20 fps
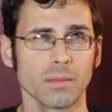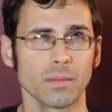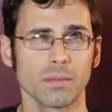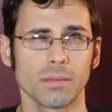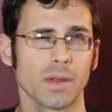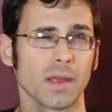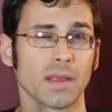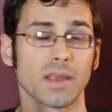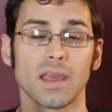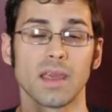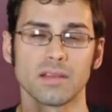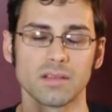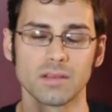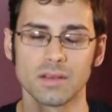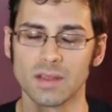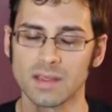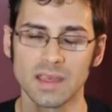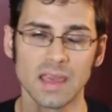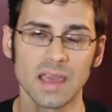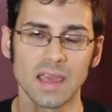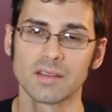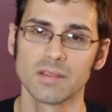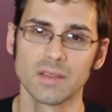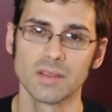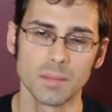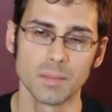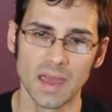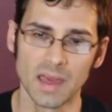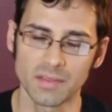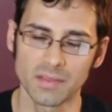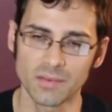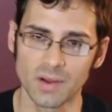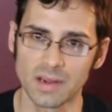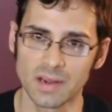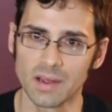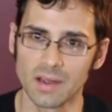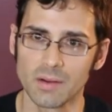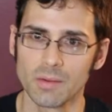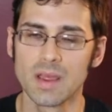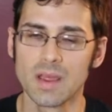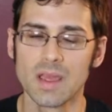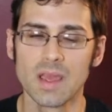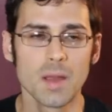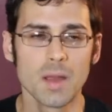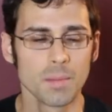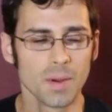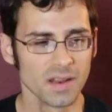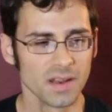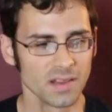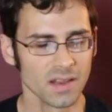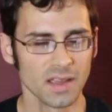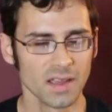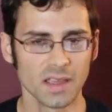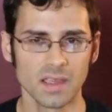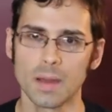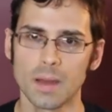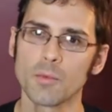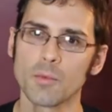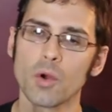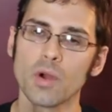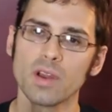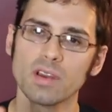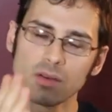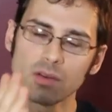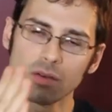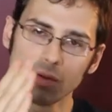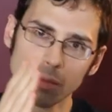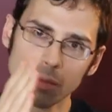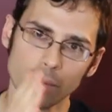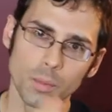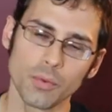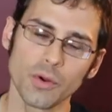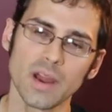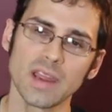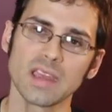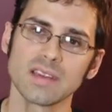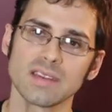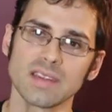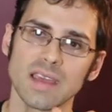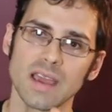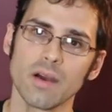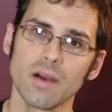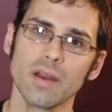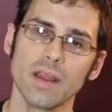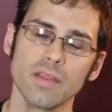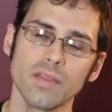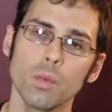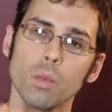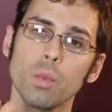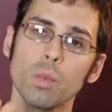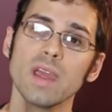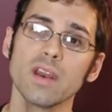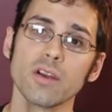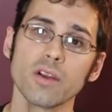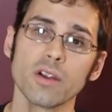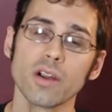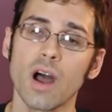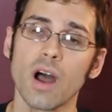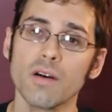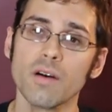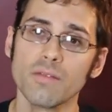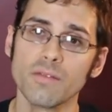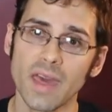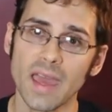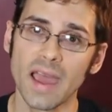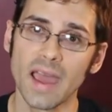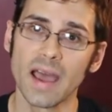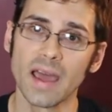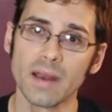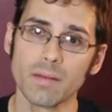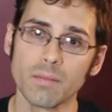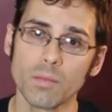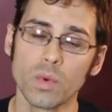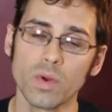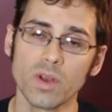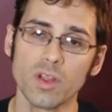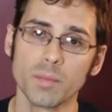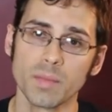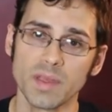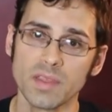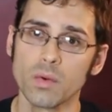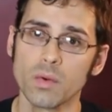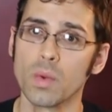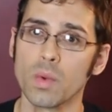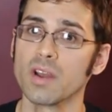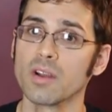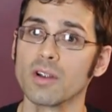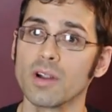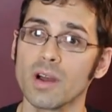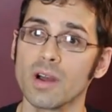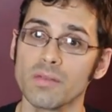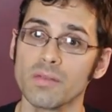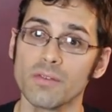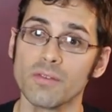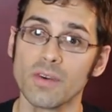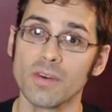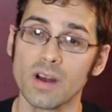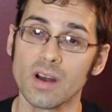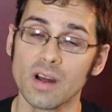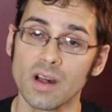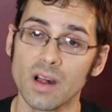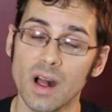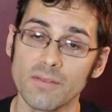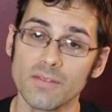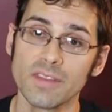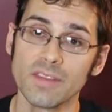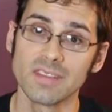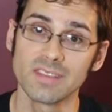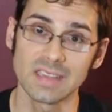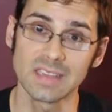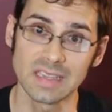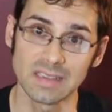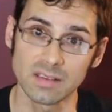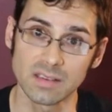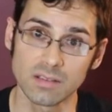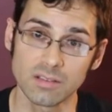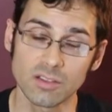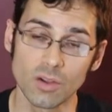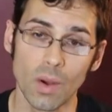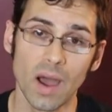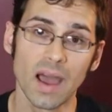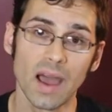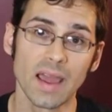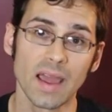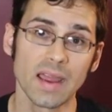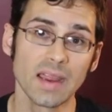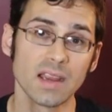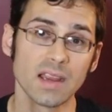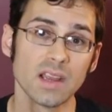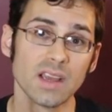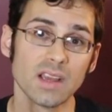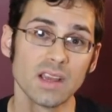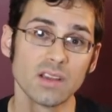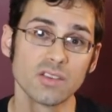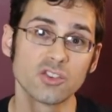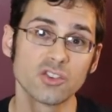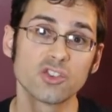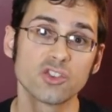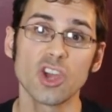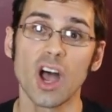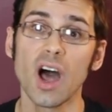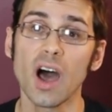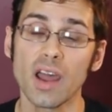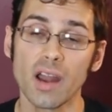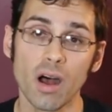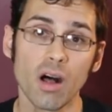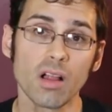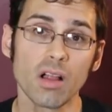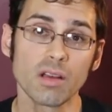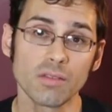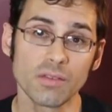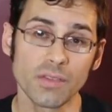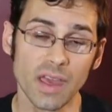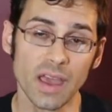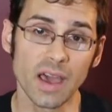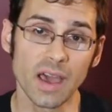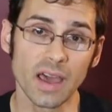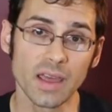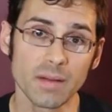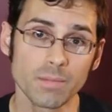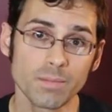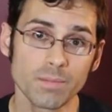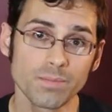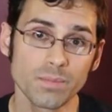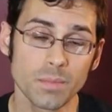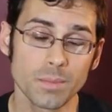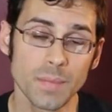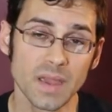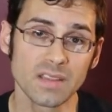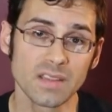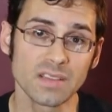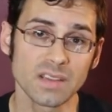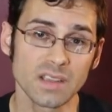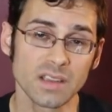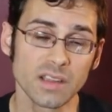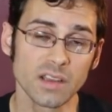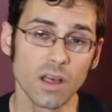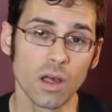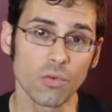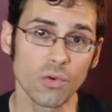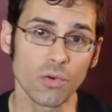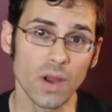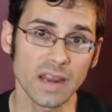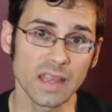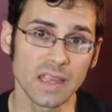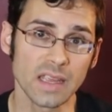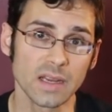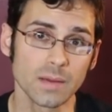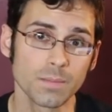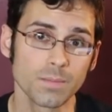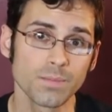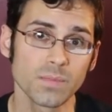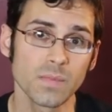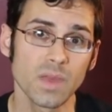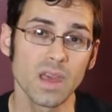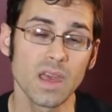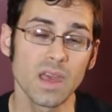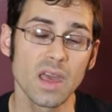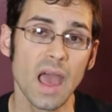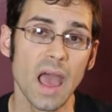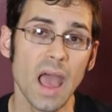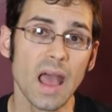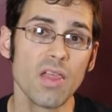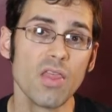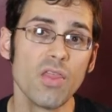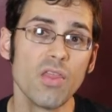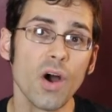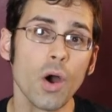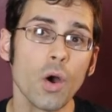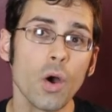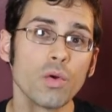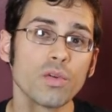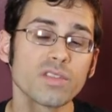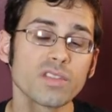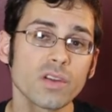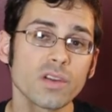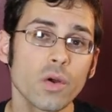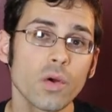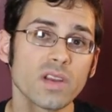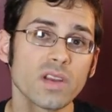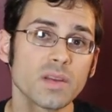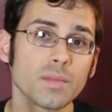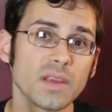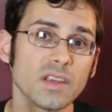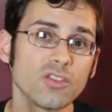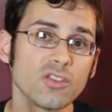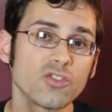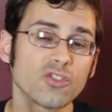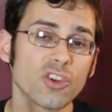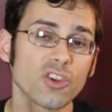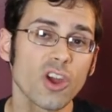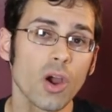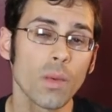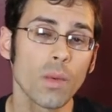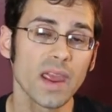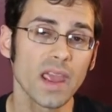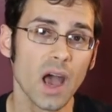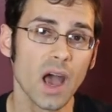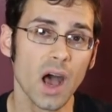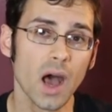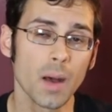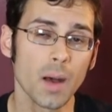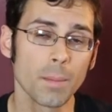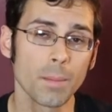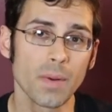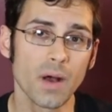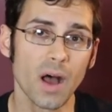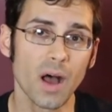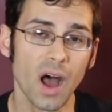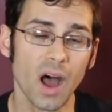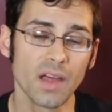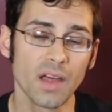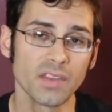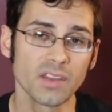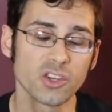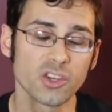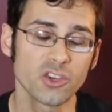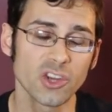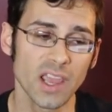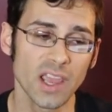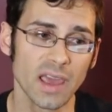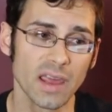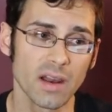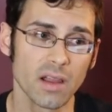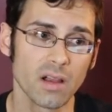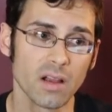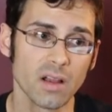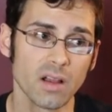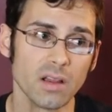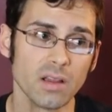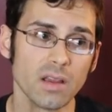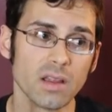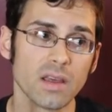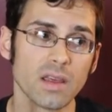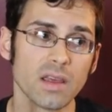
I can't do the math right now. But like, I'm going to break it down, and the winner of that will be the winner of the season. So I shot all of that basically already, and those are going to be showing up on the channel